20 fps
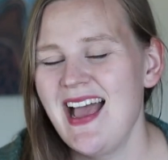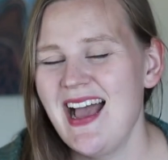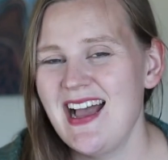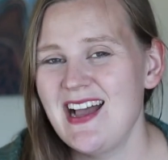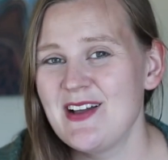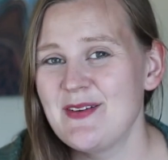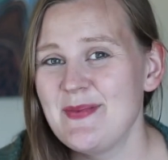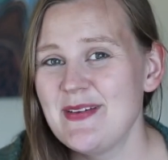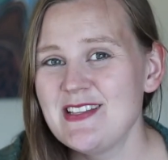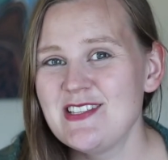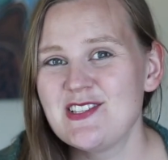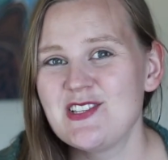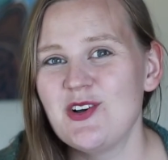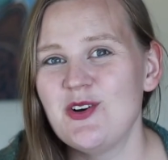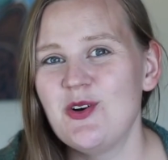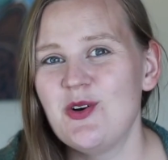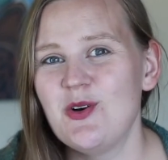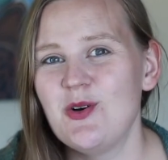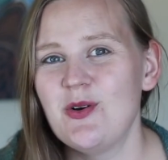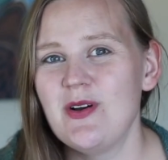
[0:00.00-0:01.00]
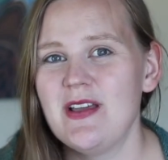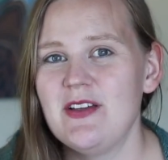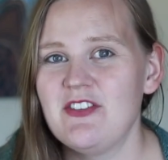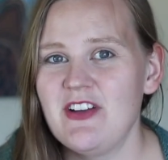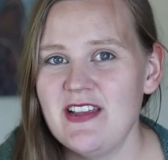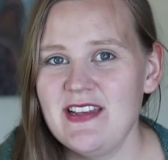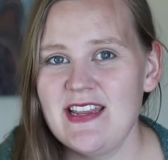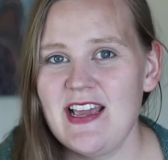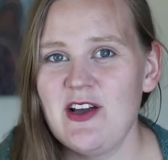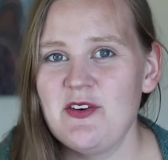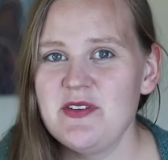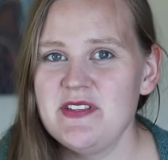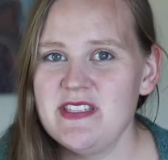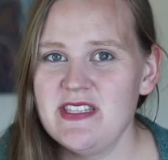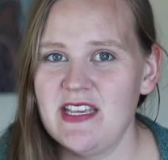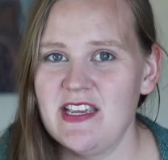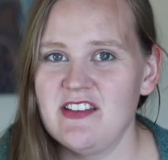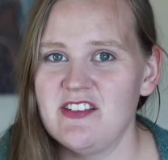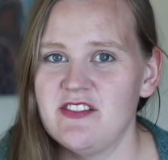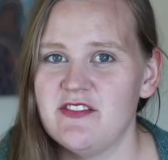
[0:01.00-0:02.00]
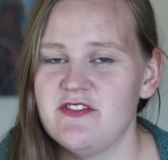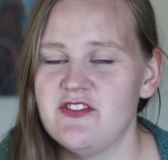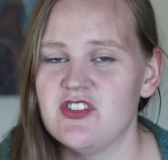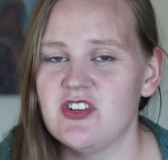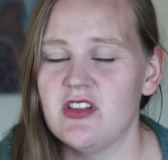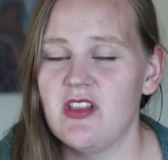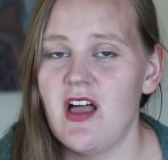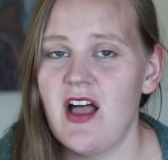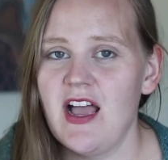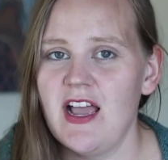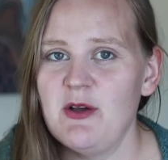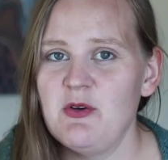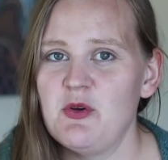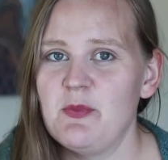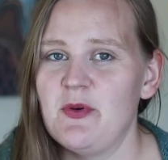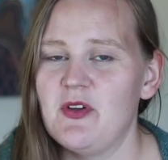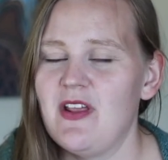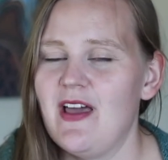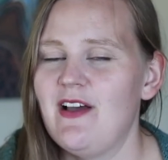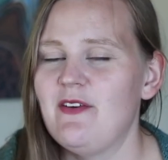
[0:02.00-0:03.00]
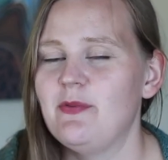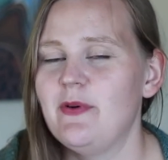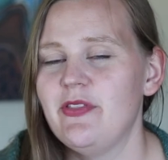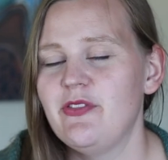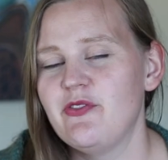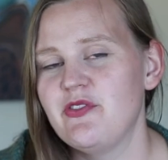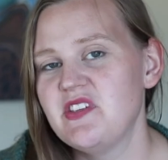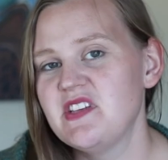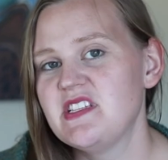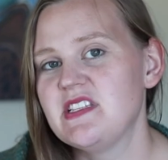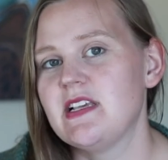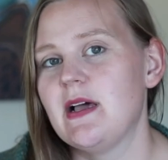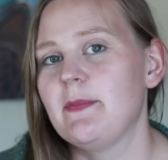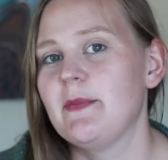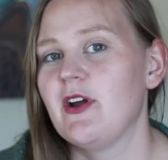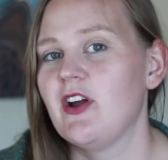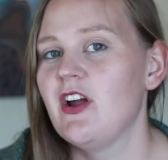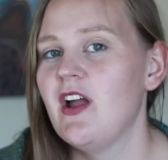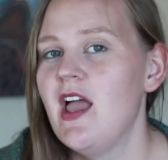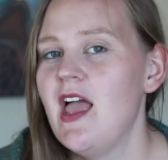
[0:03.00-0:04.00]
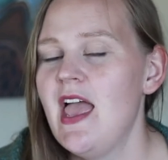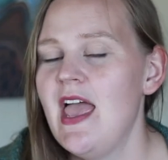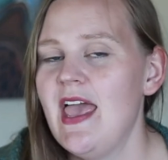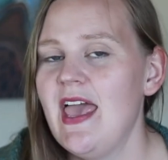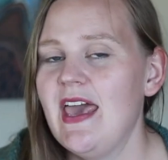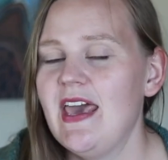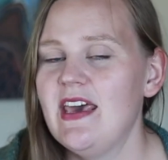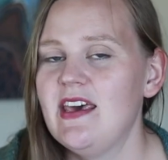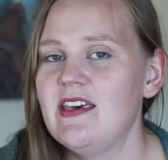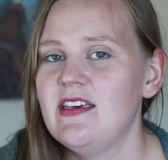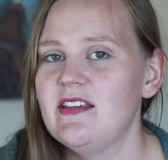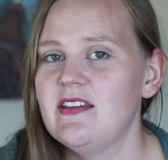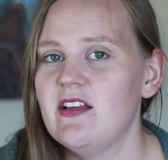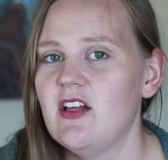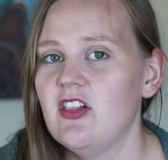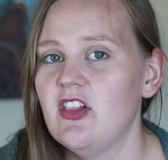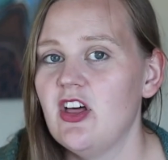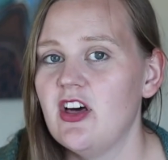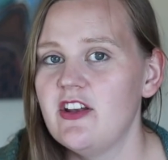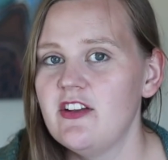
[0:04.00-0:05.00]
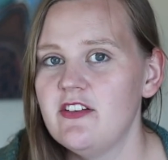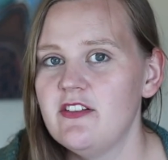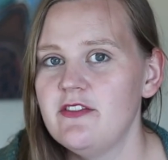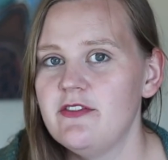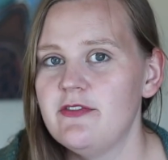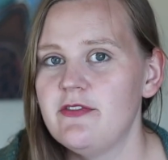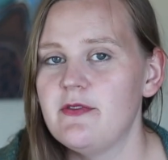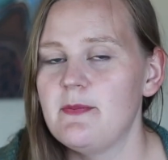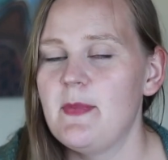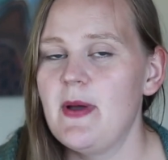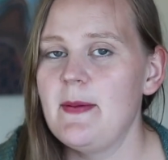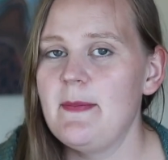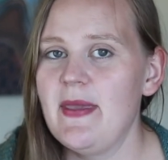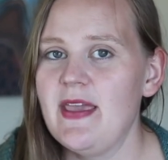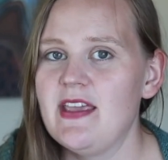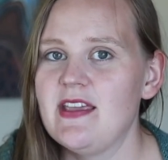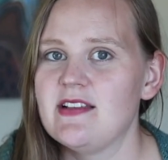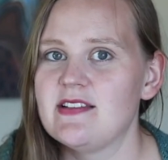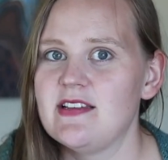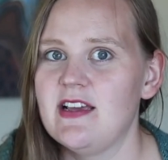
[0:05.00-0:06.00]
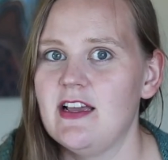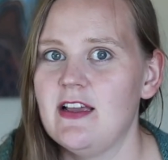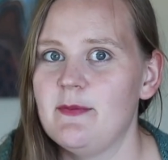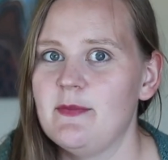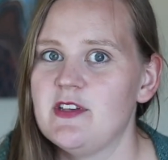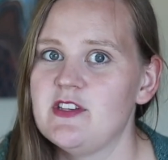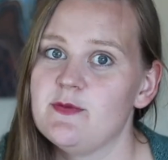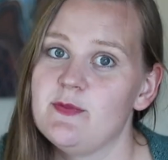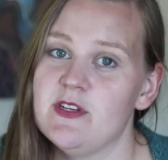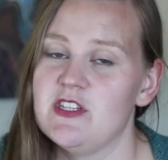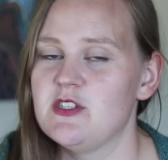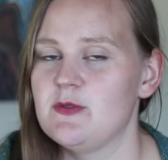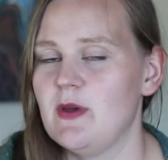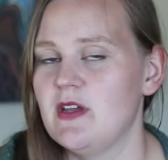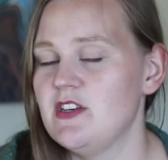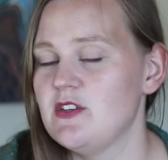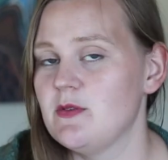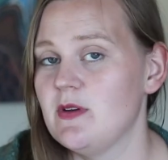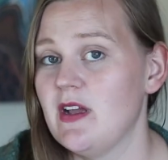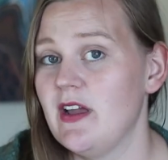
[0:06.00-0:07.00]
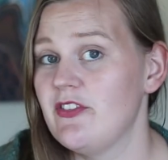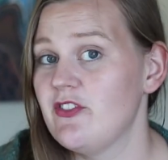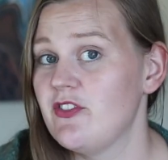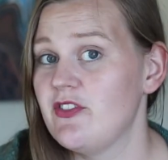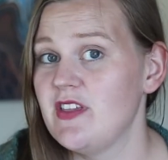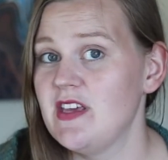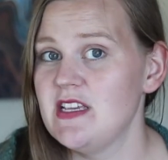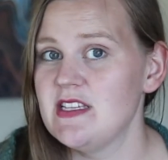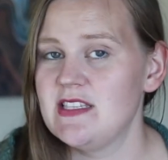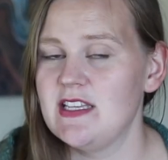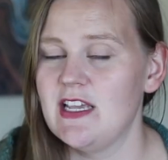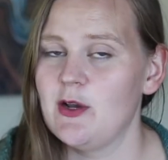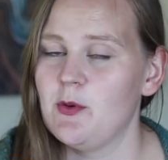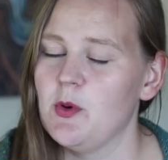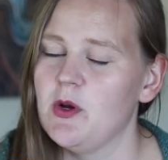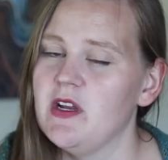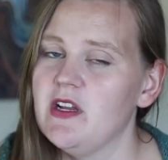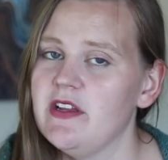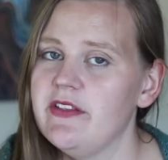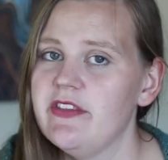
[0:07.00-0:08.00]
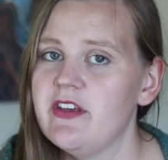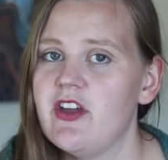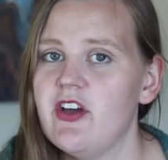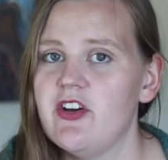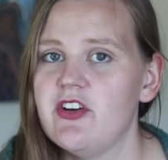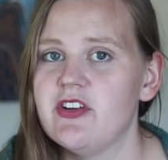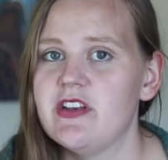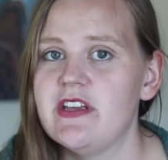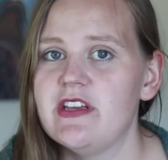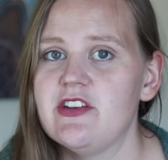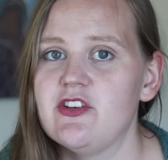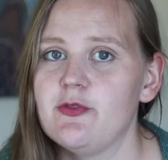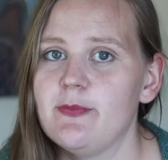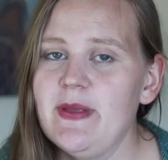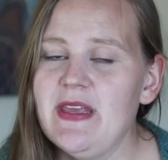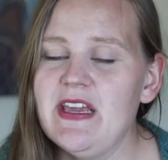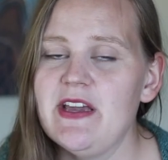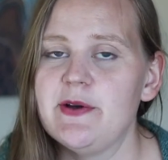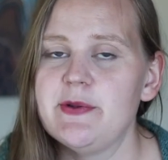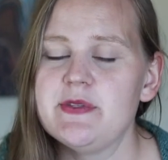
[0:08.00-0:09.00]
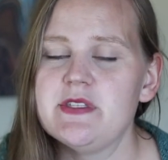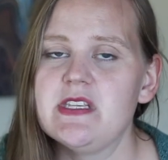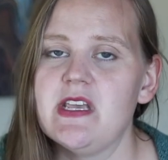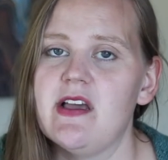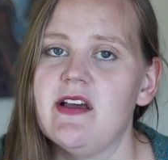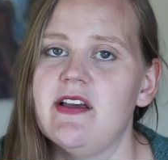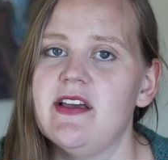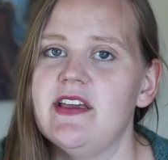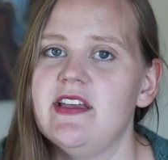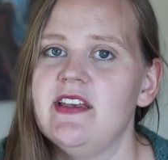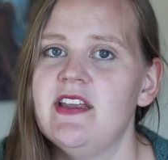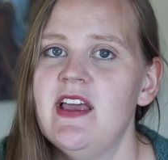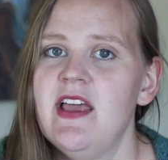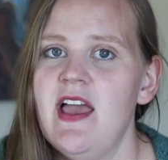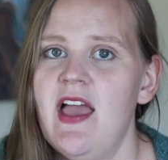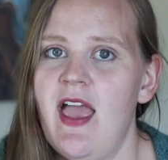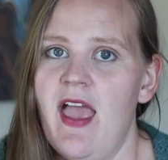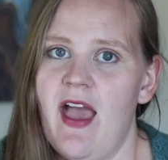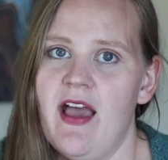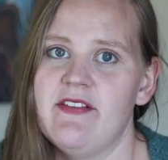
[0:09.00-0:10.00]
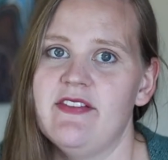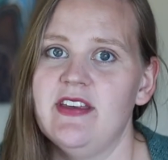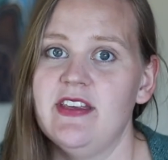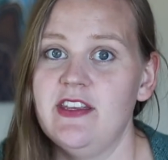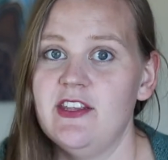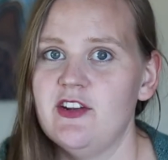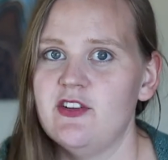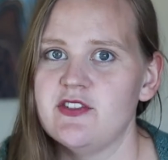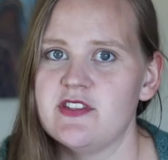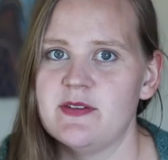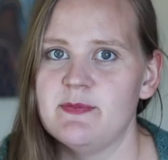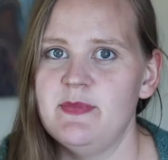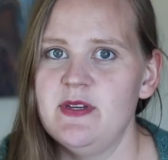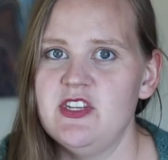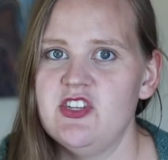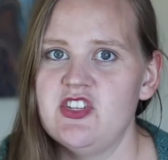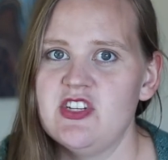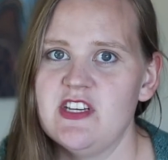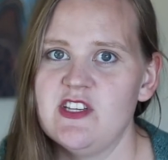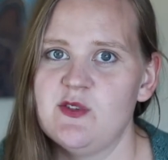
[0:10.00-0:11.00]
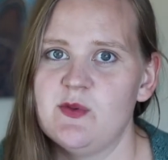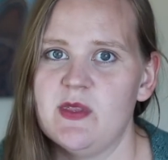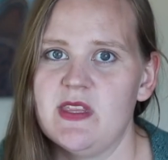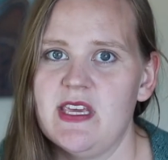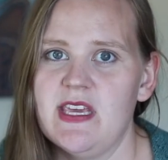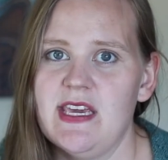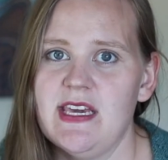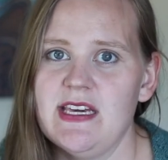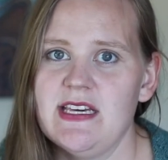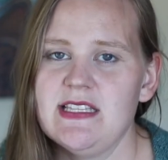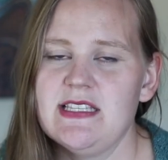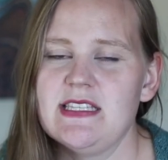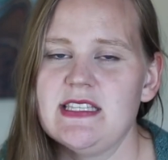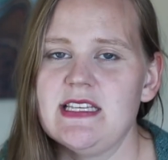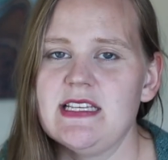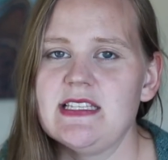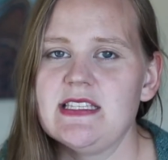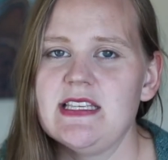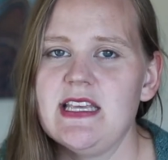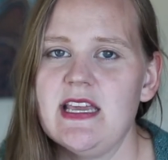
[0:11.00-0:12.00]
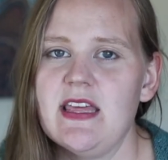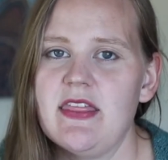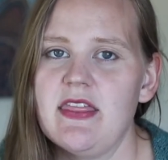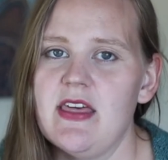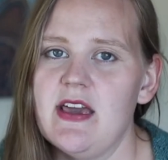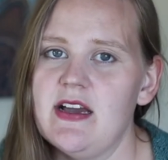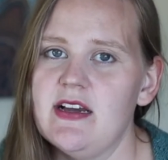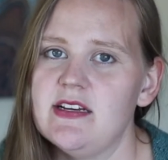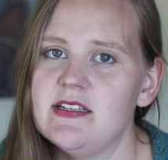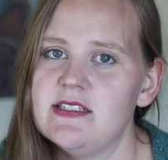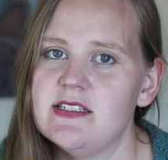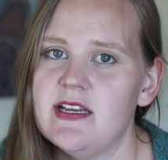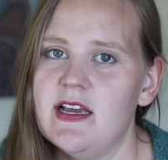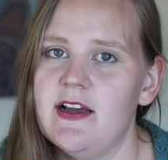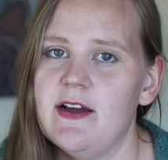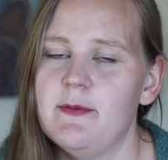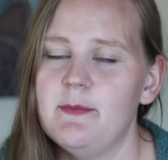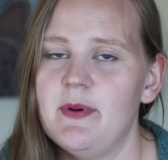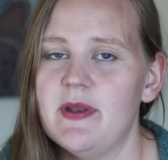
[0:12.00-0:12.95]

And so right now it's the end of July, we're about halfway through the summer, and a lot of my making time has been spent doing other things like working in the garden or being outside, having some beach days with the kids, things like that.